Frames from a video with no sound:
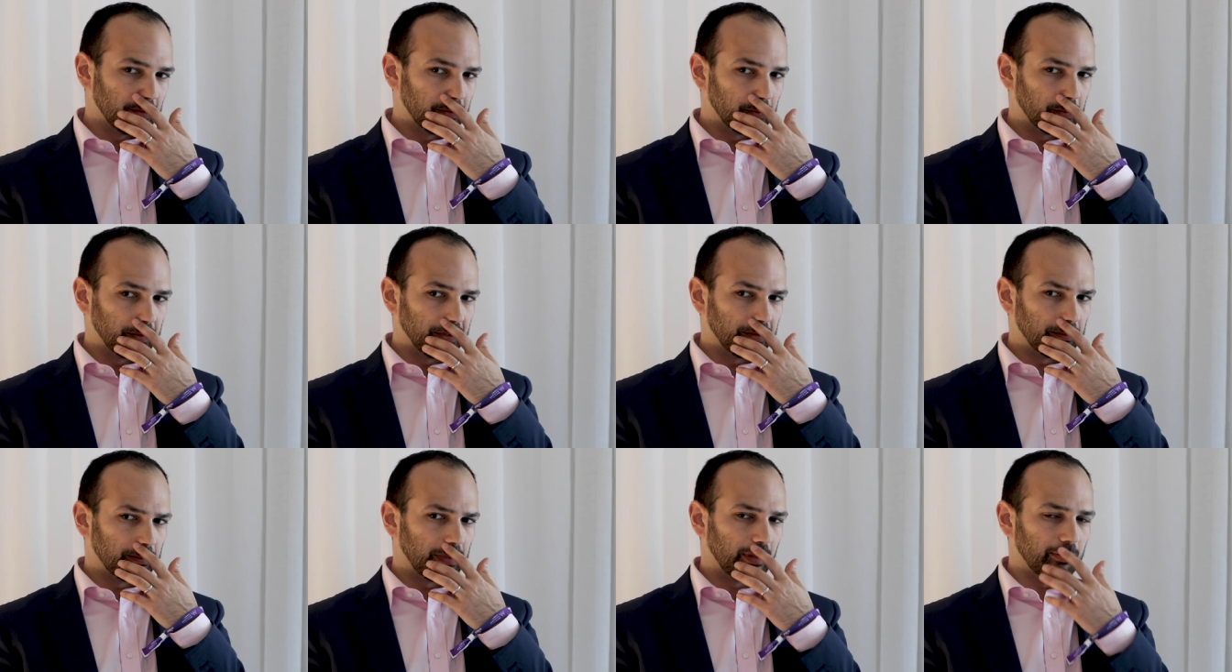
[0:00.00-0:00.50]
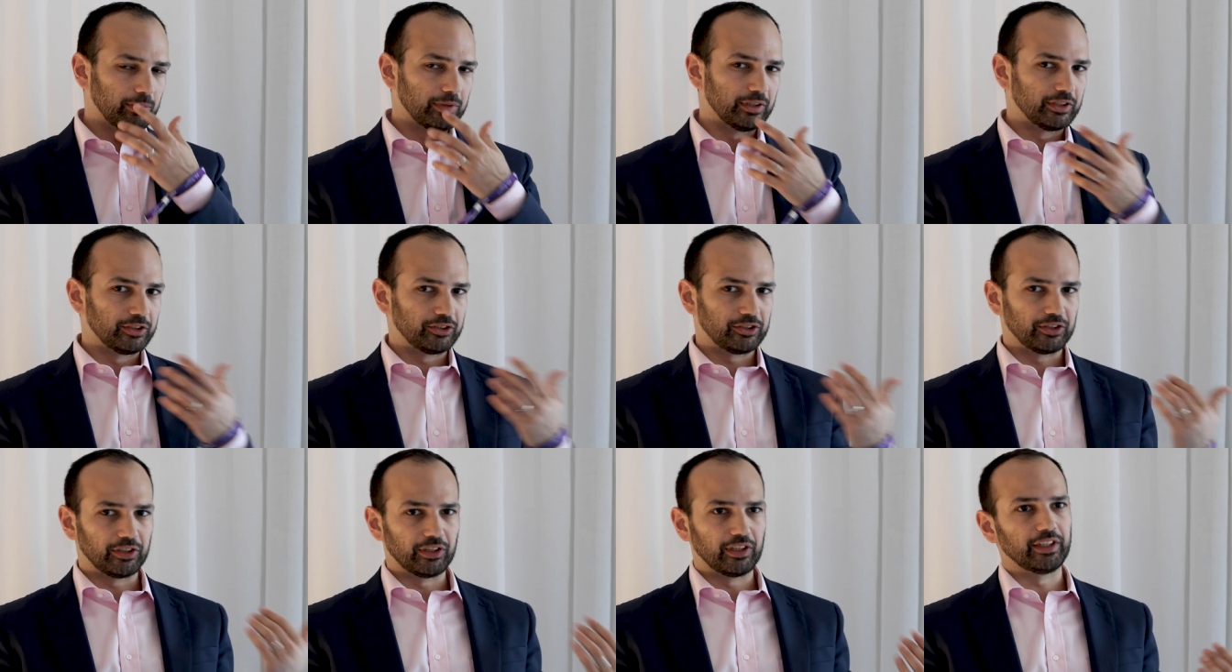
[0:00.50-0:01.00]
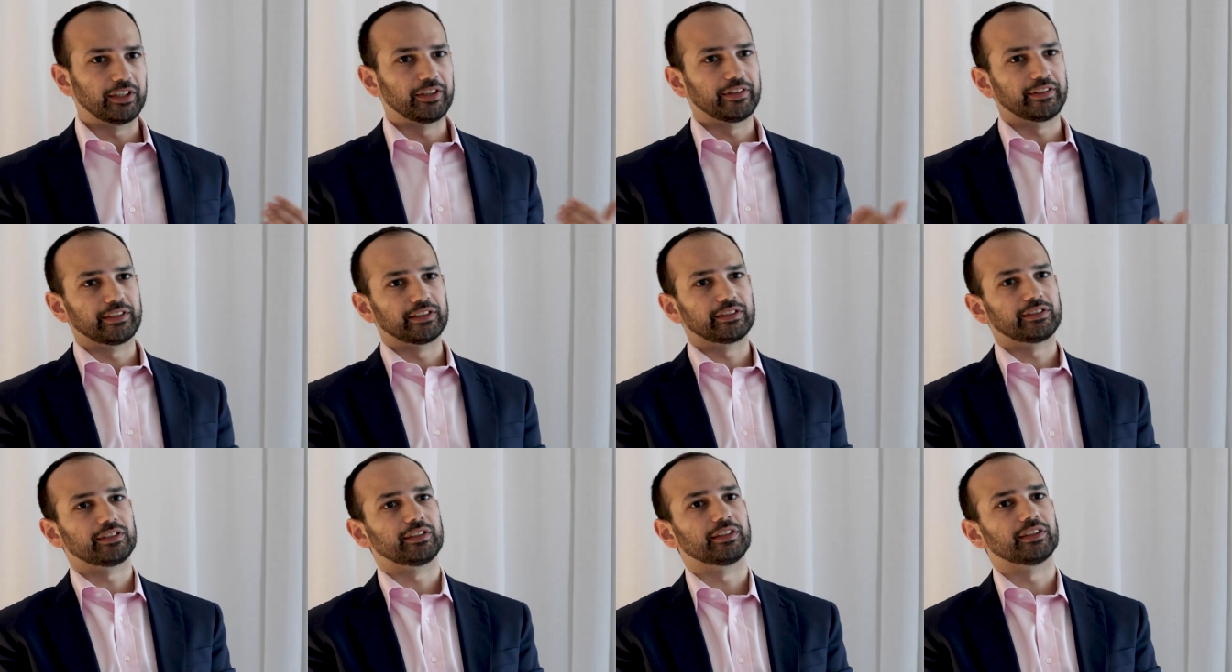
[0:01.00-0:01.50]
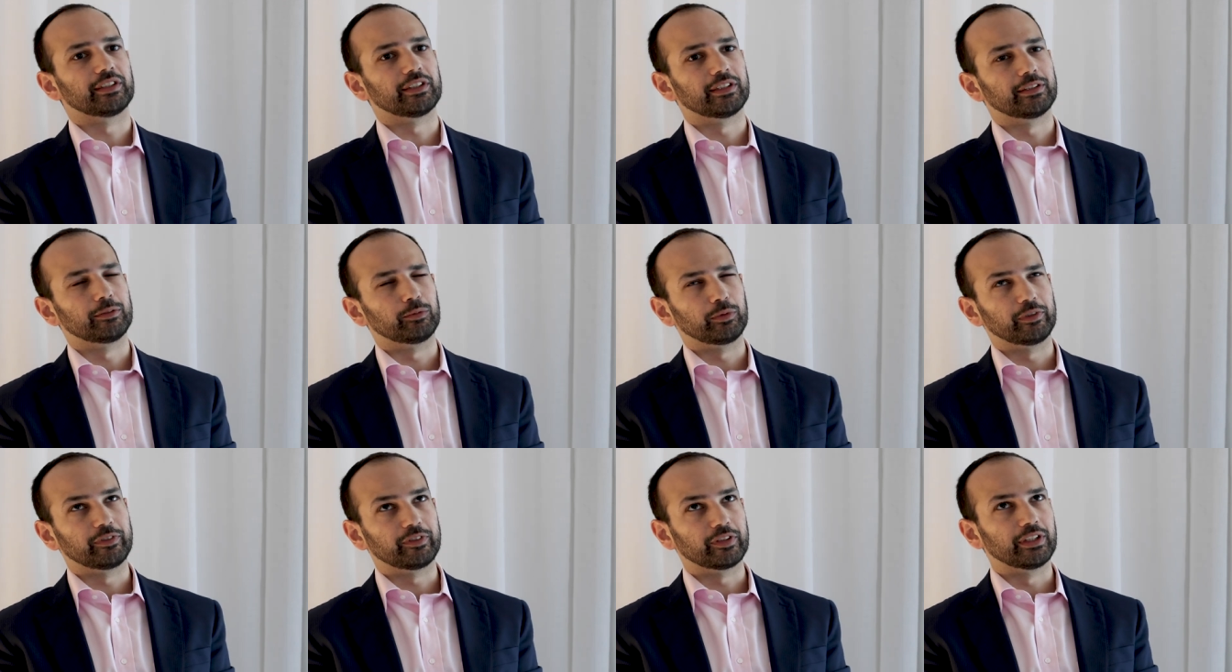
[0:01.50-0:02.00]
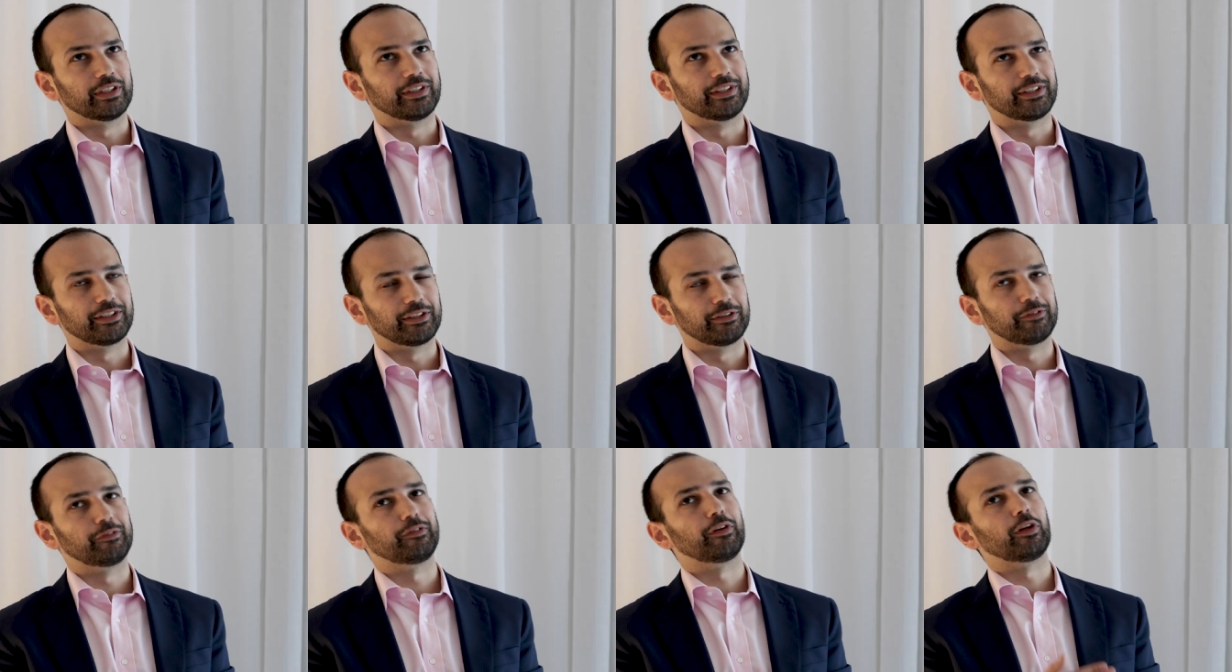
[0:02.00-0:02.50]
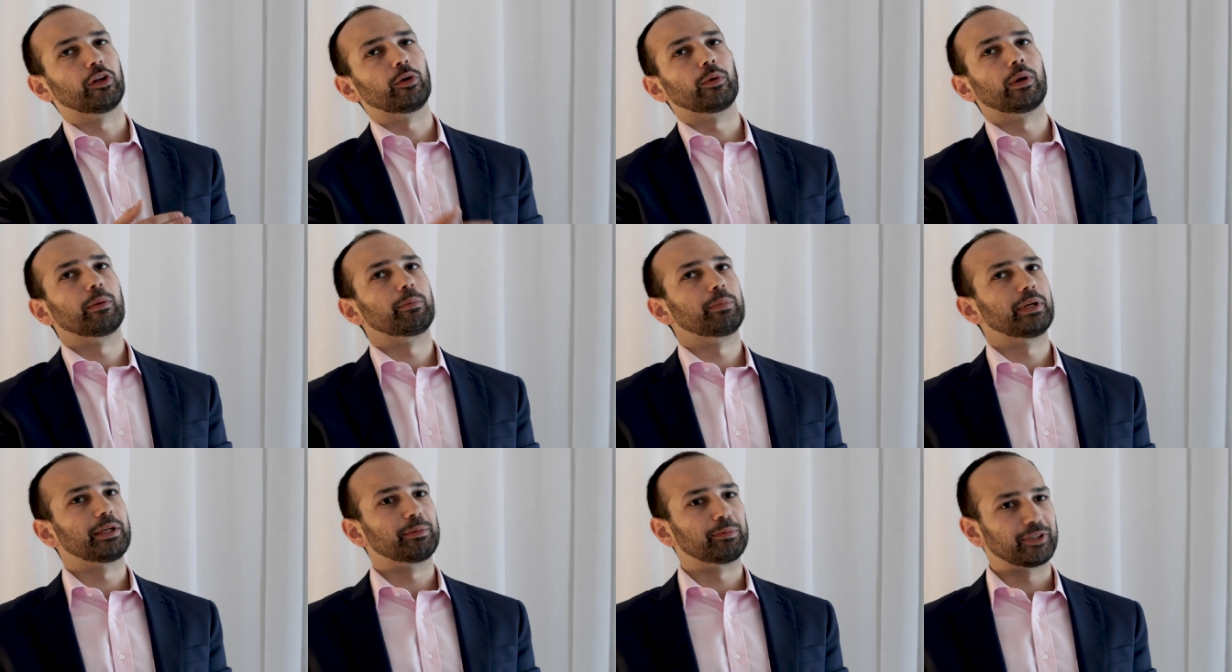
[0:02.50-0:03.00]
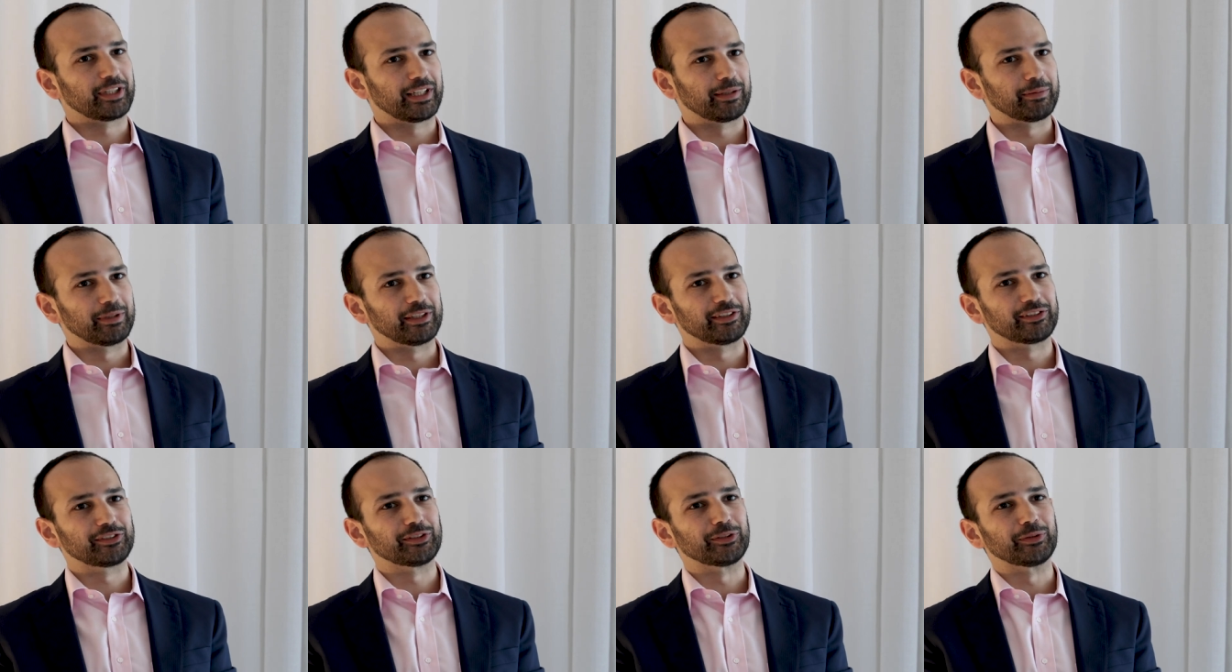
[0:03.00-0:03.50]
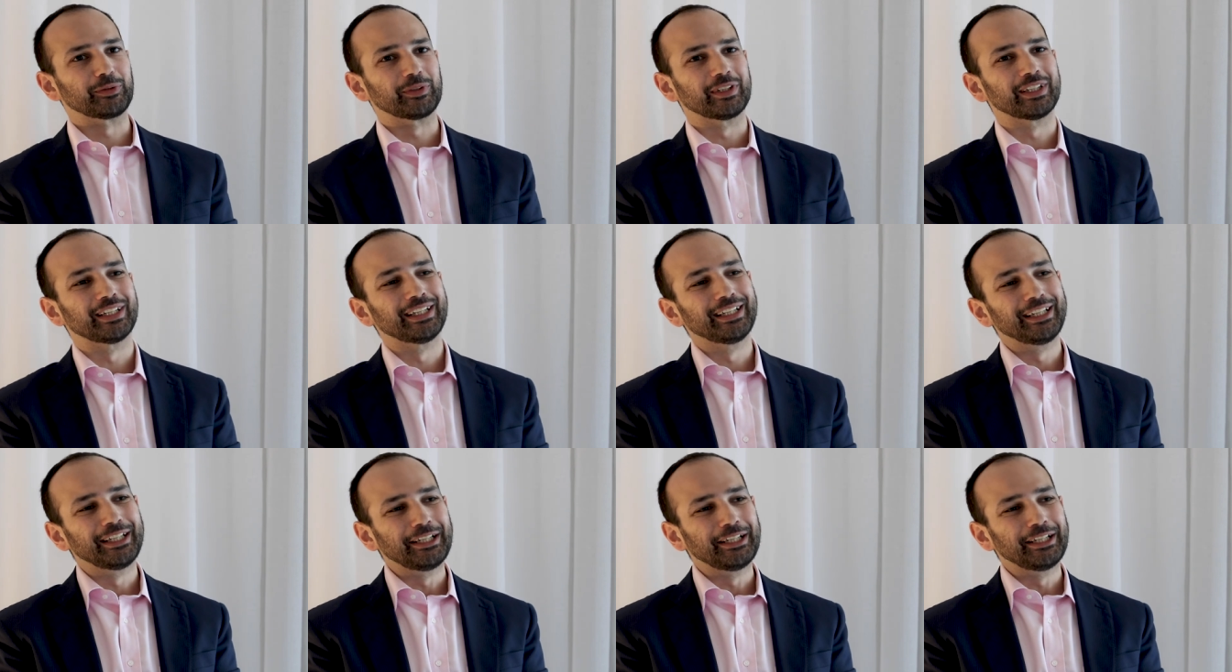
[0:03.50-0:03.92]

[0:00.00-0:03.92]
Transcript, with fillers: which we published earlier this year, and we've got another follow up paper coming soon,